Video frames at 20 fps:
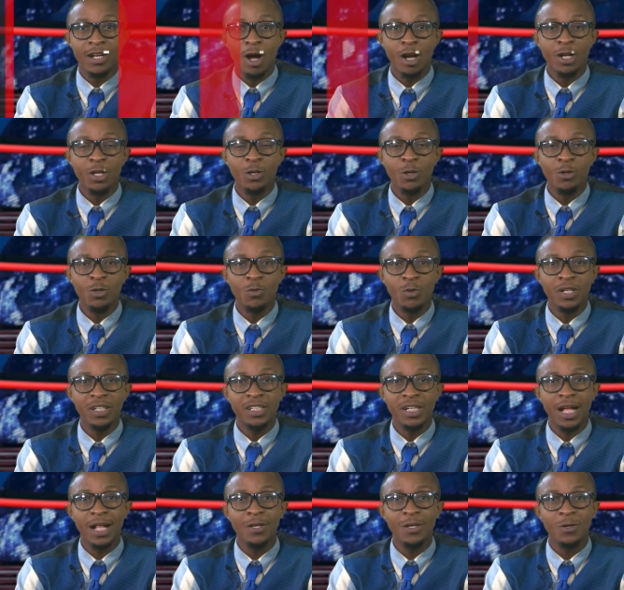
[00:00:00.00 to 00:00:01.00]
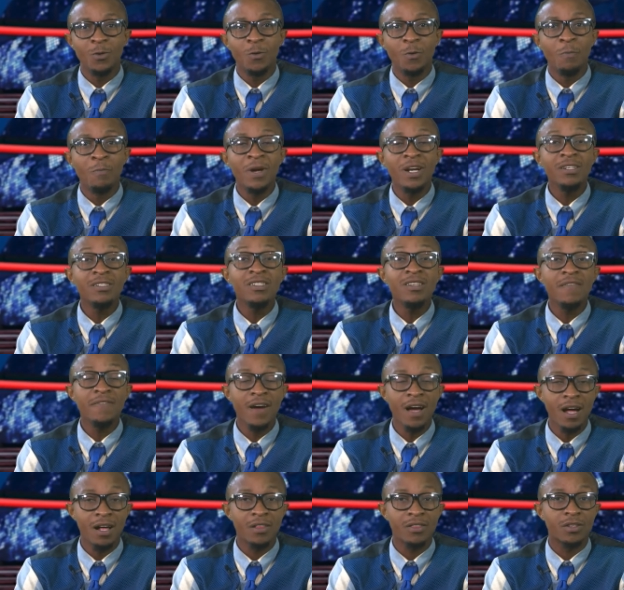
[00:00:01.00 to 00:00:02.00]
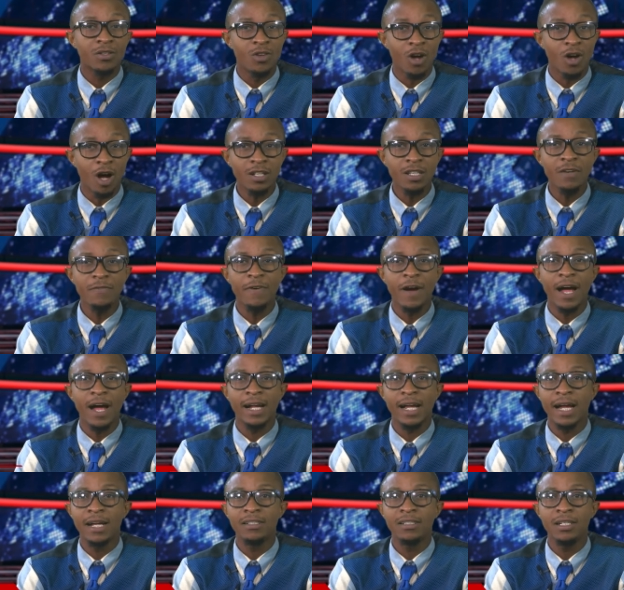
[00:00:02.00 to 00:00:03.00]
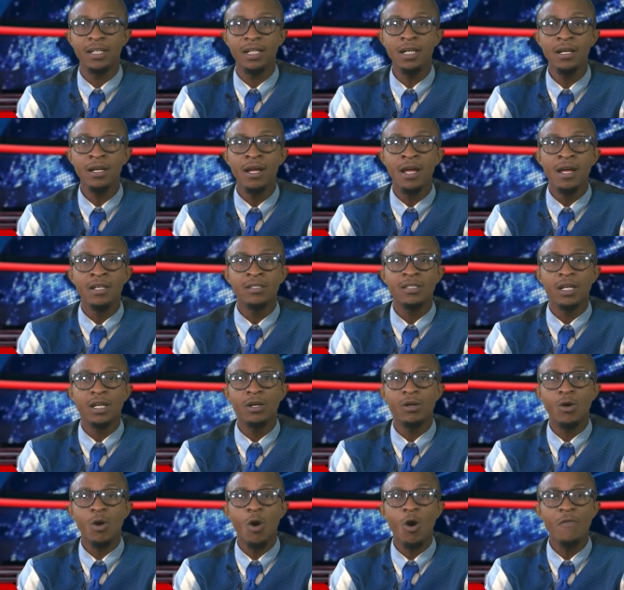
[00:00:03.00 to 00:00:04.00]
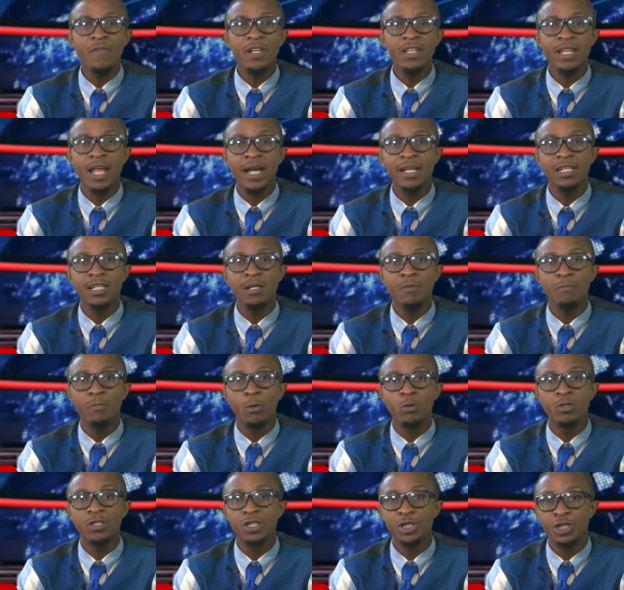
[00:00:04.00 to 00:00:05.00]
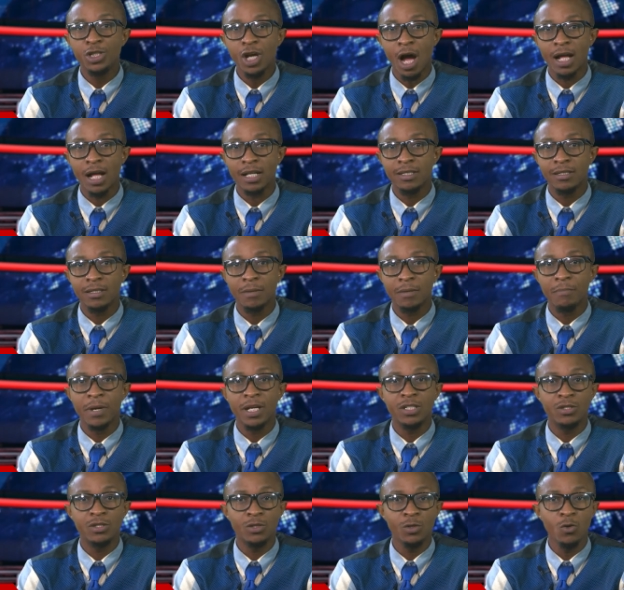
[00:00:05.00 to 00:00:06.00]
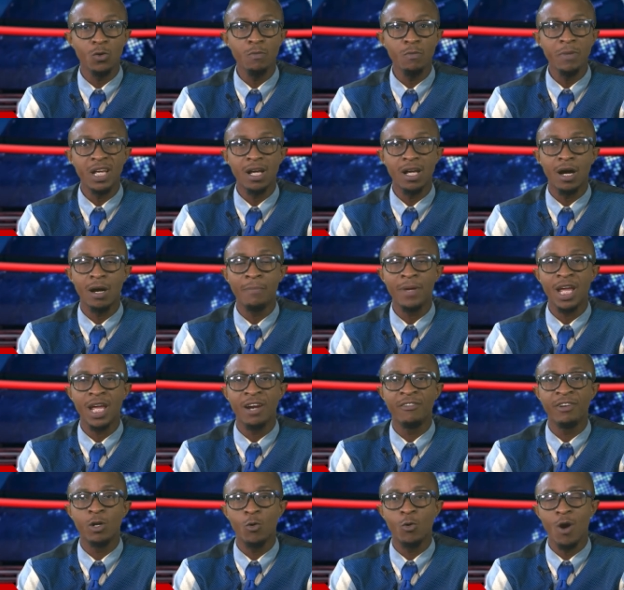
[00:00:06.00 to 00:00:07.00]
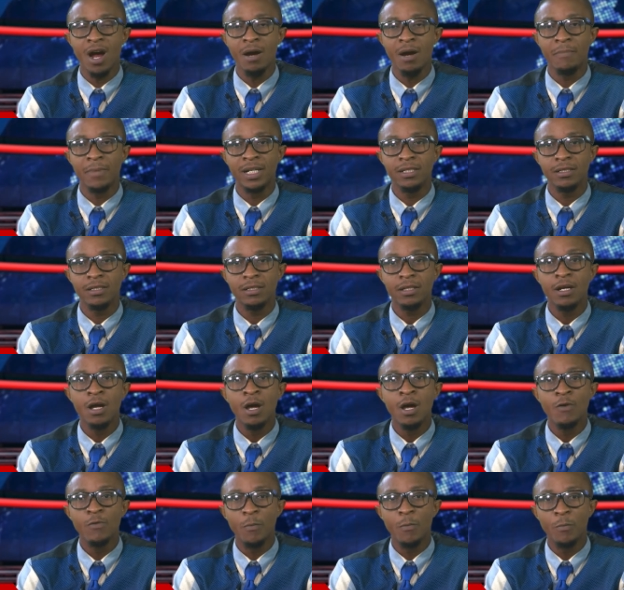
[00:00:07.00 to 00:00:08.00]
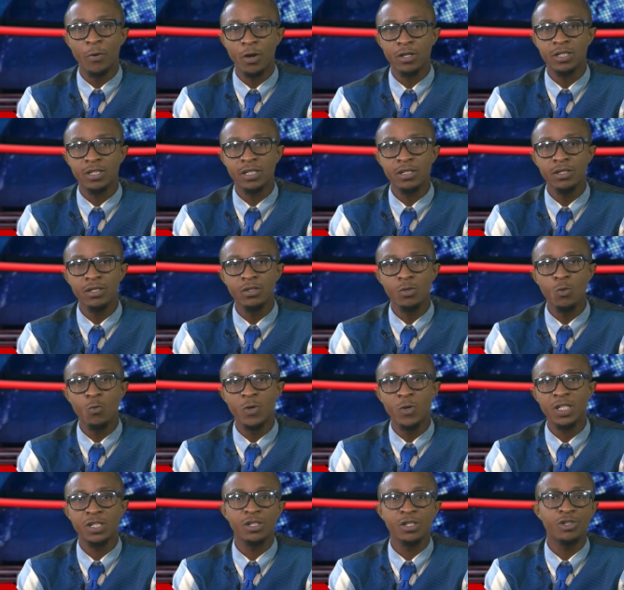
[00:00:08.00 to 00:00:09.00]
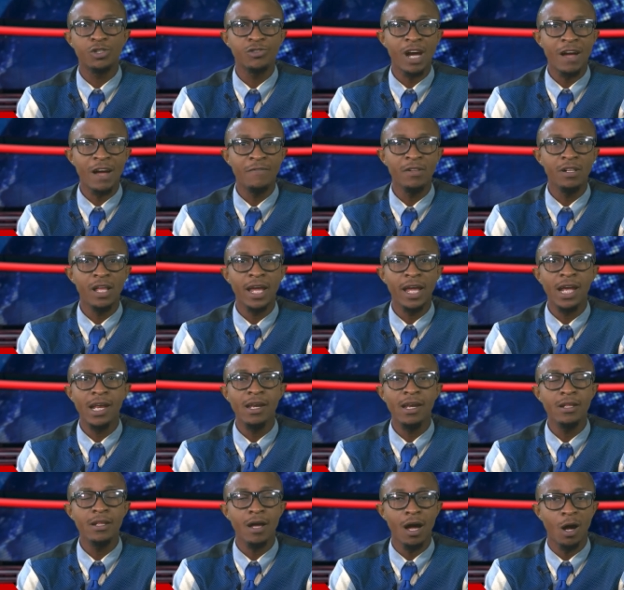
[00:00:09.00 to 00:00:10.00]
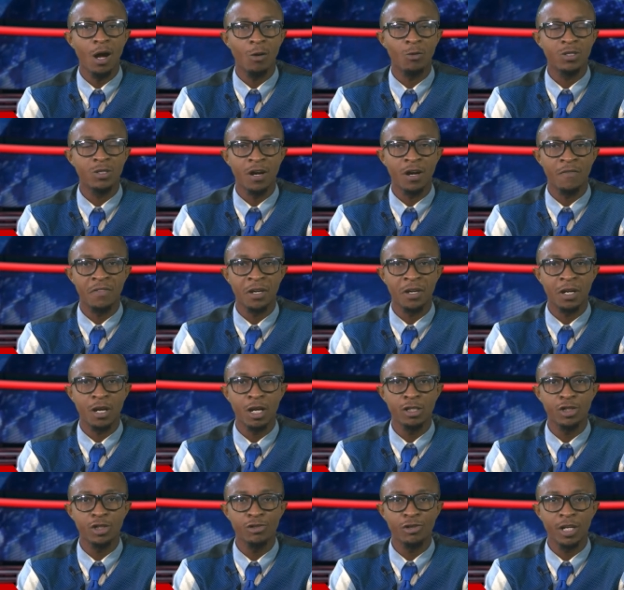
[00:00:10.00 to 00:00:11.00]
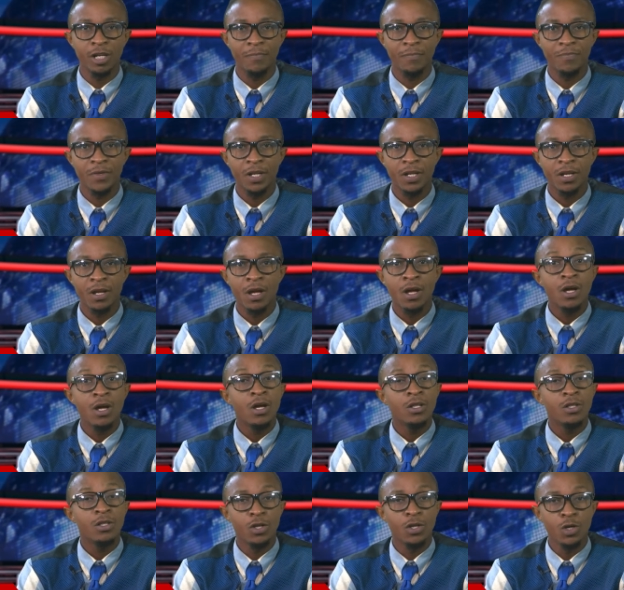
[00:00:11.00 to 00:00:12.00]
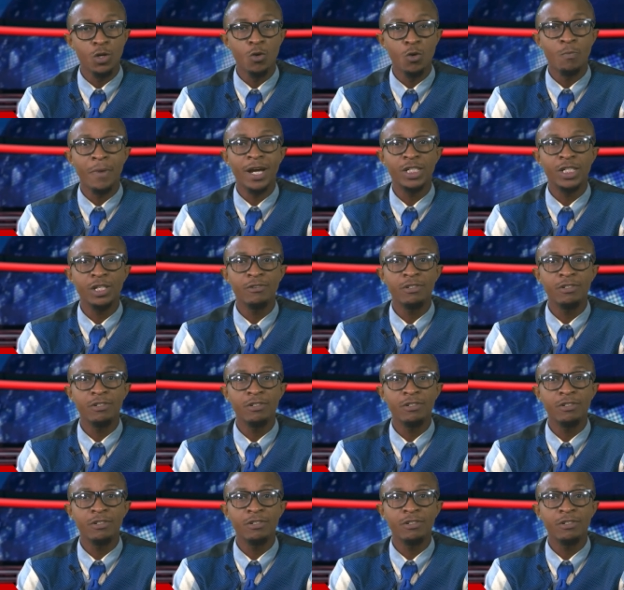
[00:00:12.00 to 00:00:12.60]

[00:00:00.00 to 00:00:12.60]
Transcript: other news, we'll tell you, Minister of Health Dr. Frank Anthony said the COVID-19 booster shots may soon become a requirement for persons who wish to travel in and out of the country. The new measure